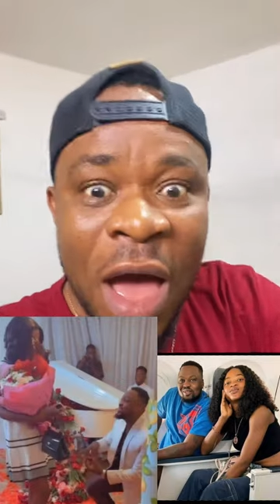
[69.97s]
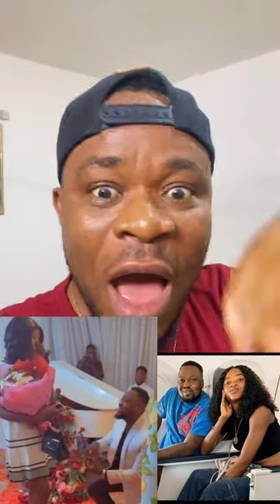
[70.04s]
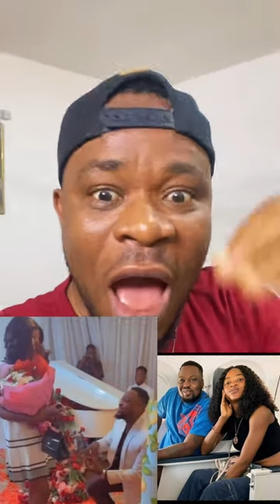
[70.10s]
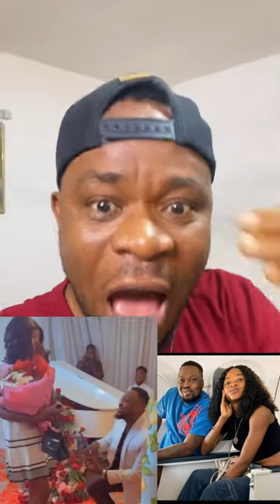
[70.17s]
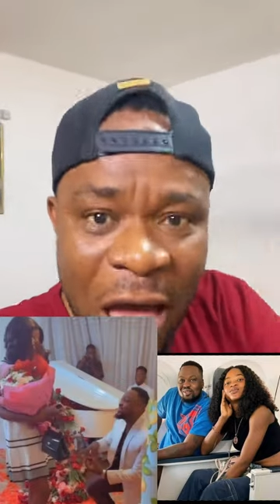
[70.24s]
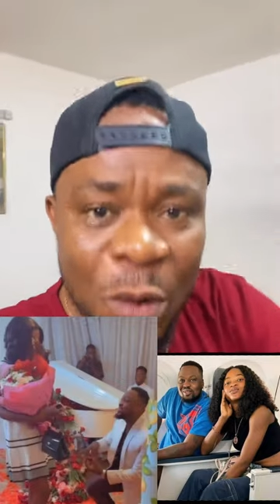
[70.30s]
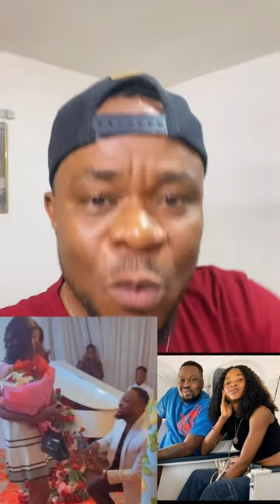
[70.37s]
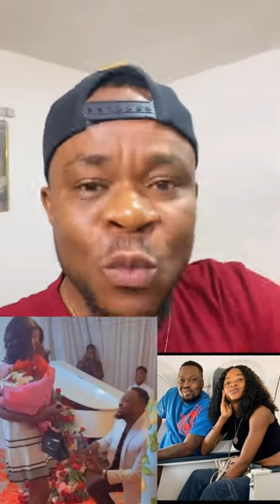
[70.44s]

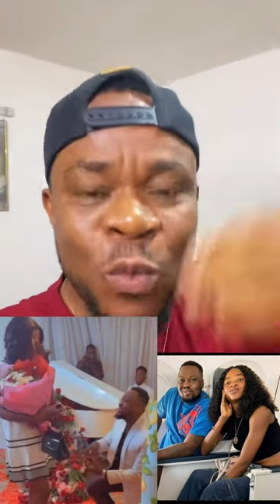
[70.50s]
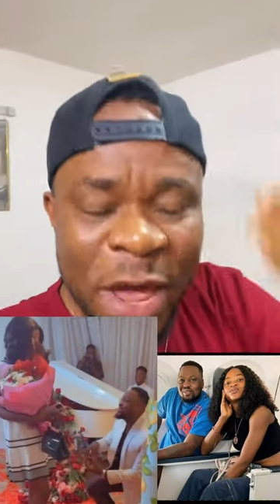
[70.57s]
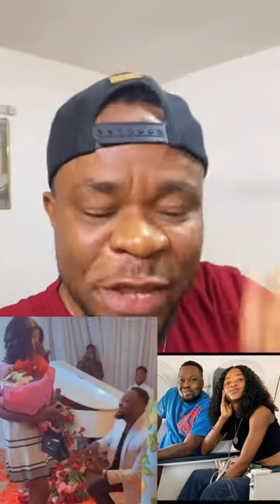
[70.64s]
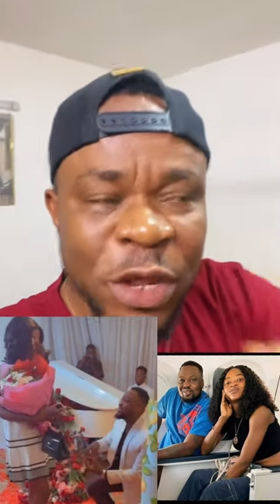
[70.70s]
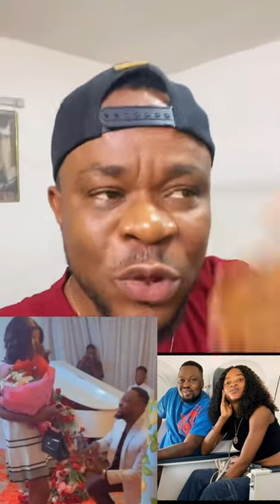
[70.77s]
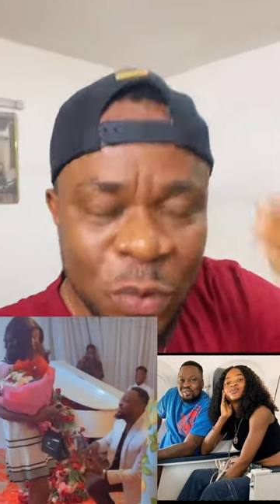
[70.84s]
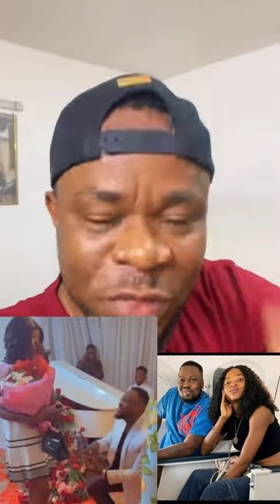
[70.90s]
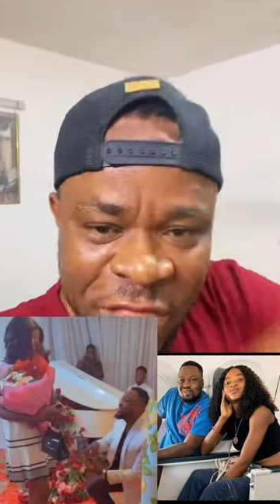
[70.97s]
How, what
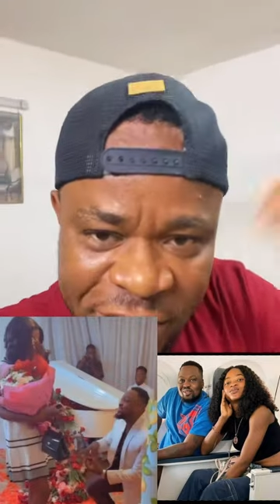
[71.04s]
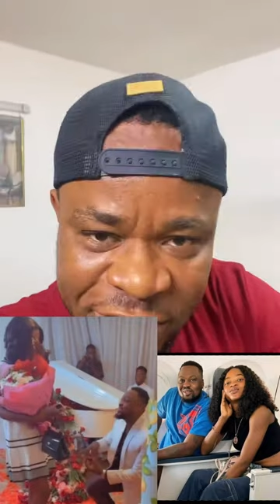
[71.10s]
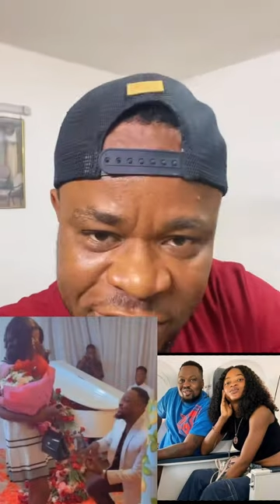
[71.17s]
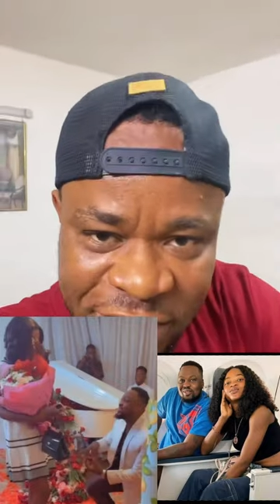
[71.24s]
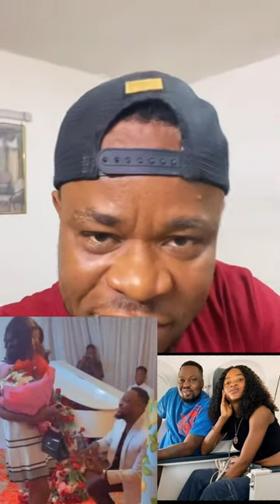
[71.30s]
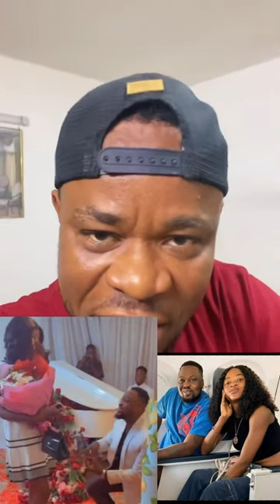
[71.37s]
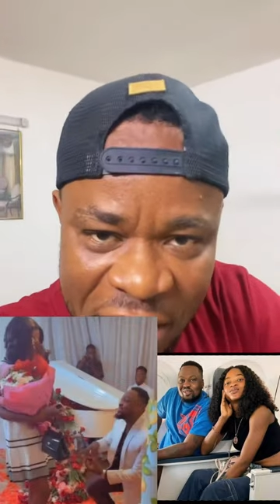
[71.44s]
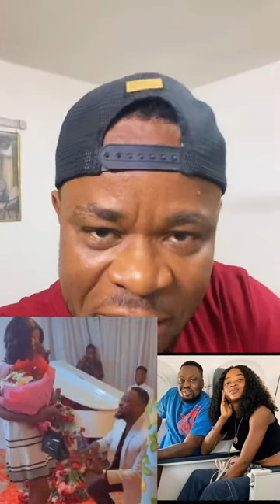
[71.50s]
do you think,
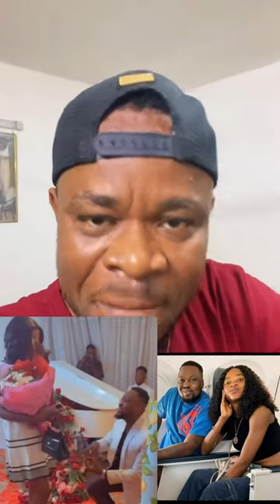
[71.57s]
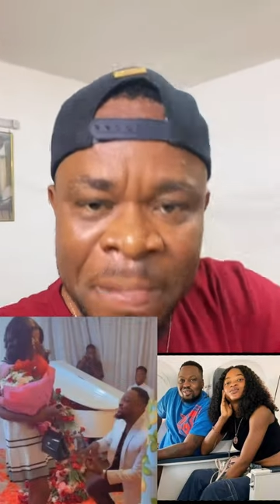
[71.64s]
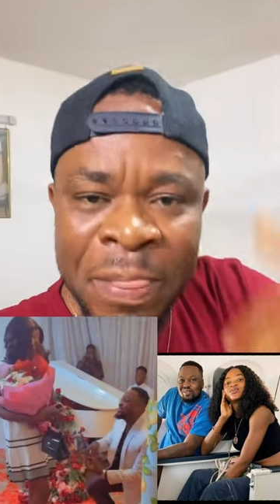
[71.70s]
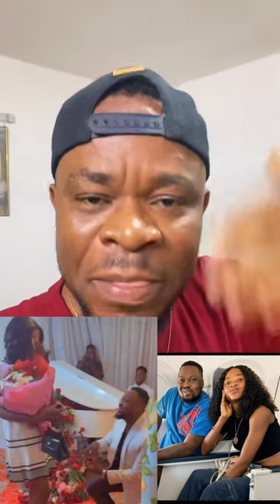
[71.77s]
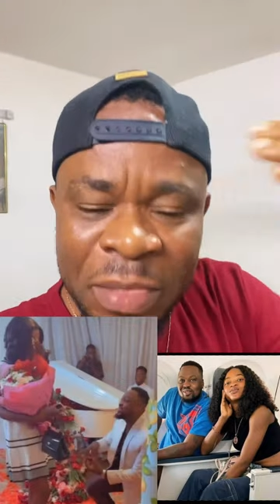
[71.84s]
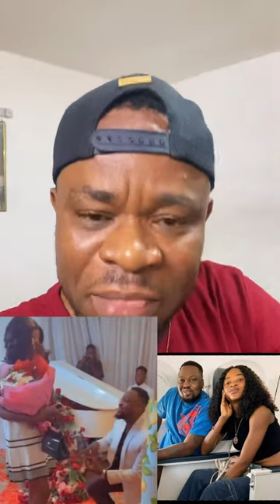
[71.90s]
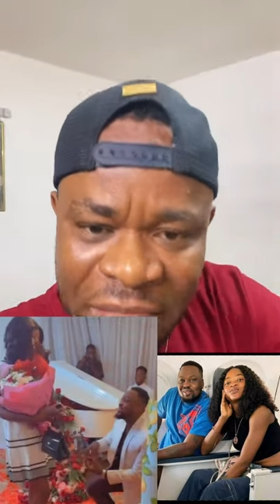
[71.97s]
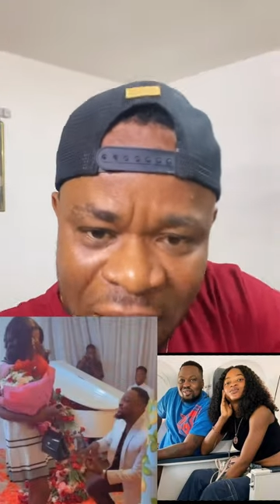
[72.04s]
say,
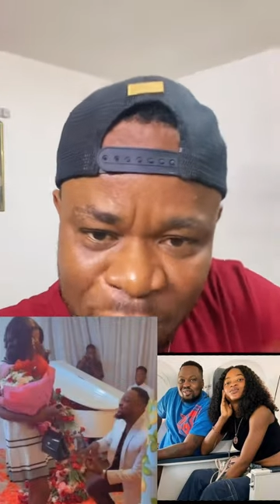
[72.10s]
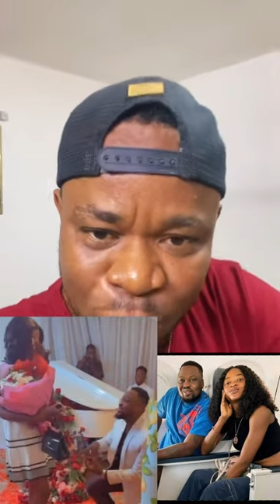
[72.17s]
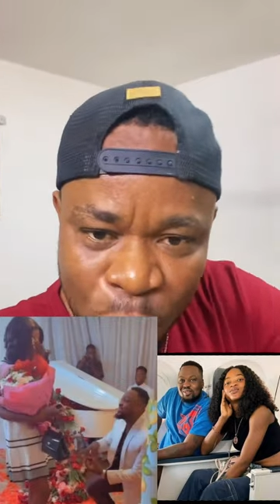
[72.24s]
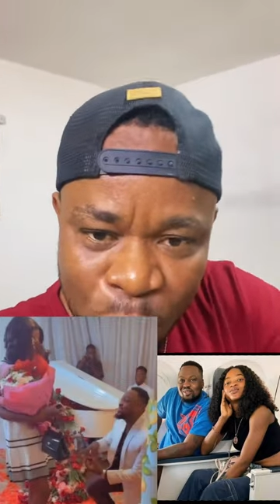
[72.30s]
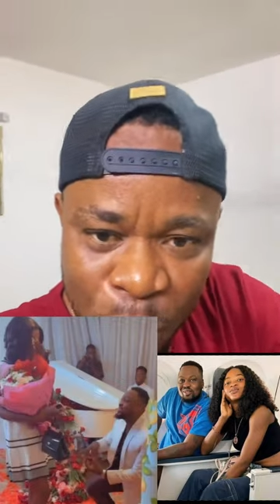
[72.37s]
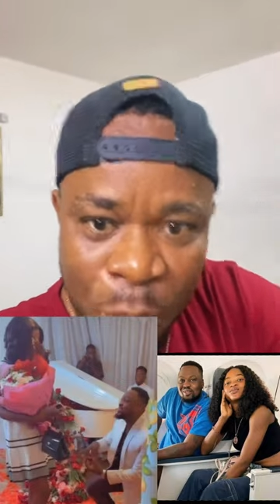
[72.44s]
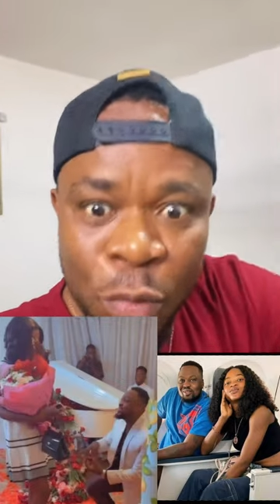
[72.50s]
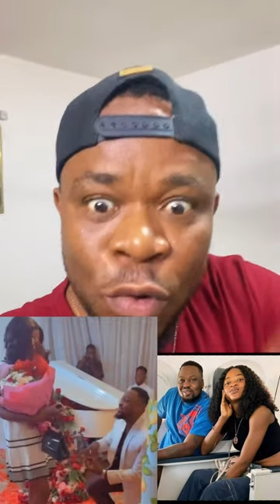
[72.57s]
that
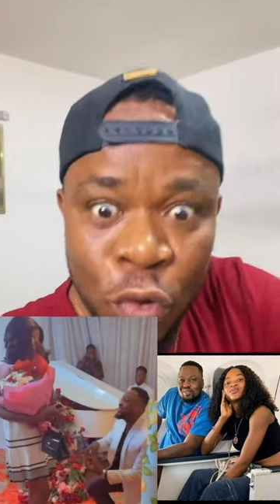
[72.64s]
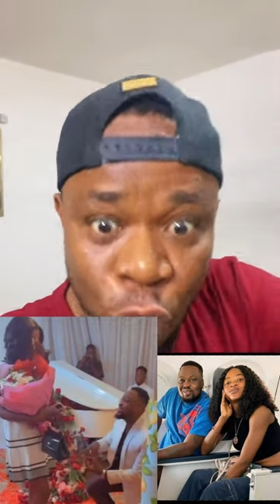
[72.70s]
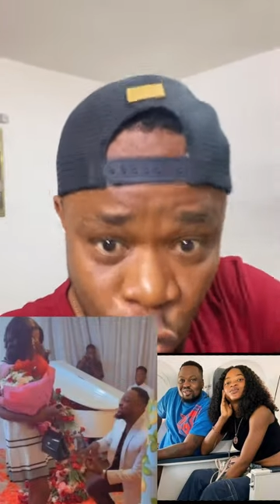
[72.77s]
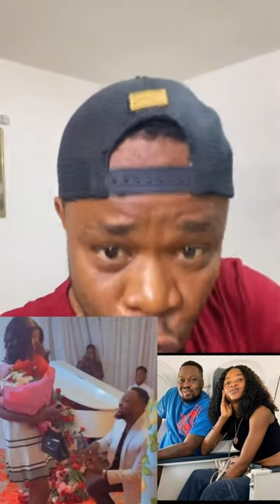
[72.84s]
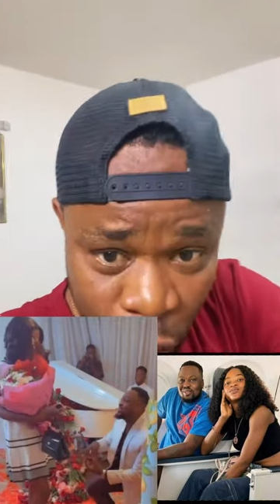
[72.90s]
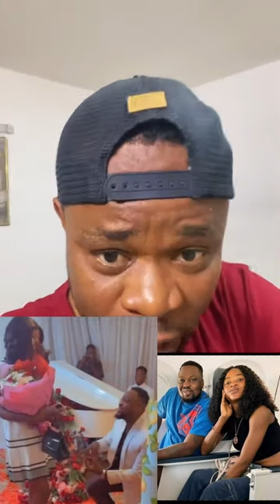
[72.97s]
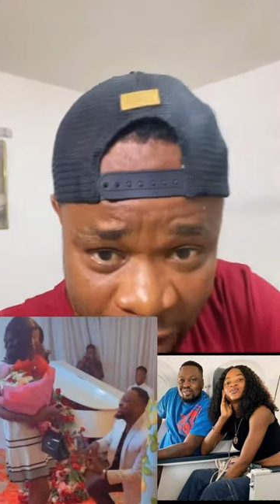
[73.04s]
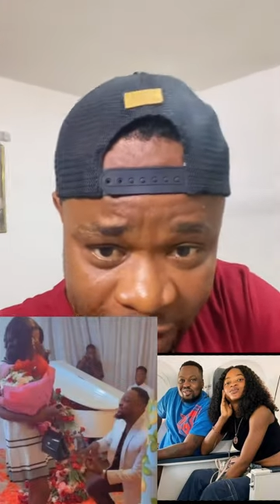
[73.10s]
bum bum will
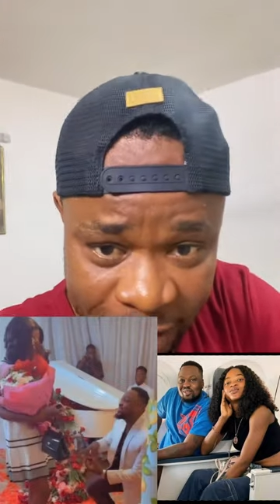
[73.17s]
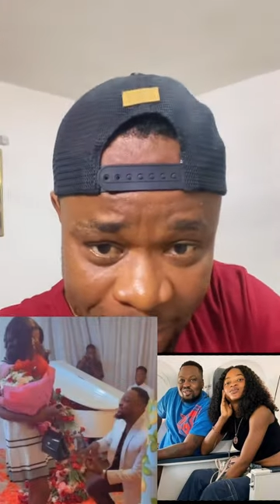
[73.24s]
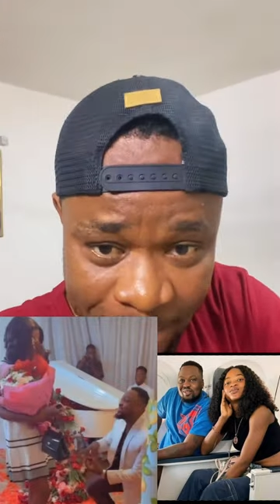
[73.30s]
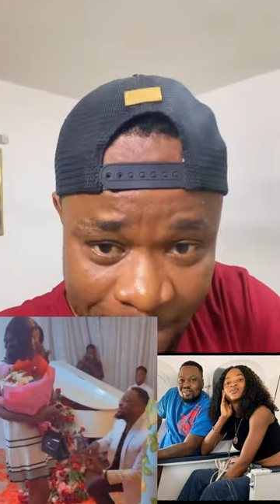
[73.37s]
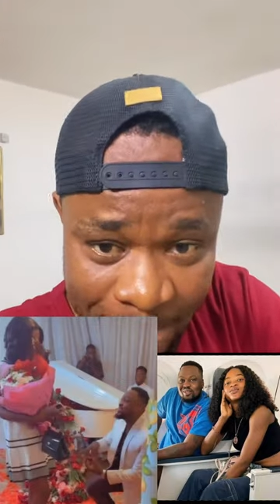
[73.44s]
look like?